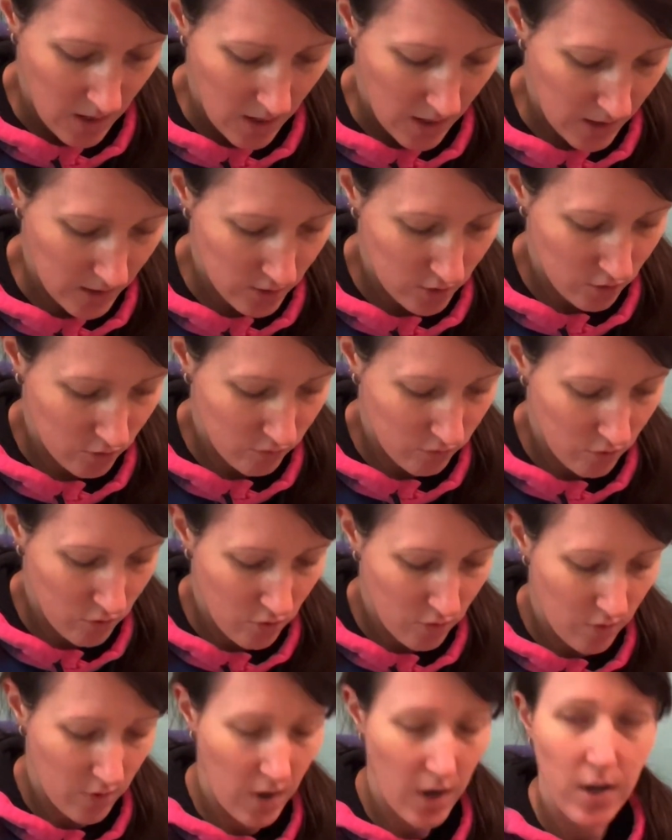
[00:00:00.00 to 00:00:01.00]
and
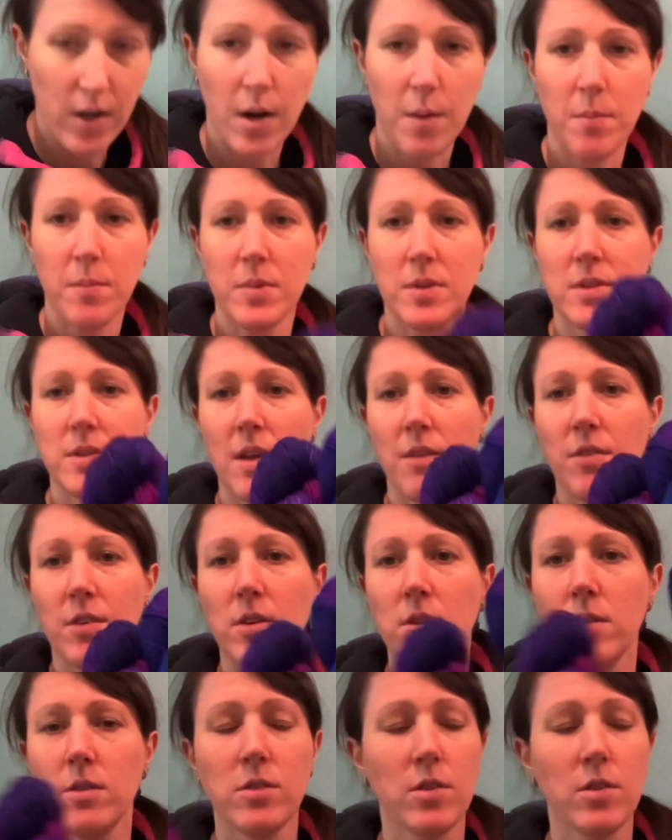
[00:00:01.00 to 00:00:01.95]
Aurora number 7.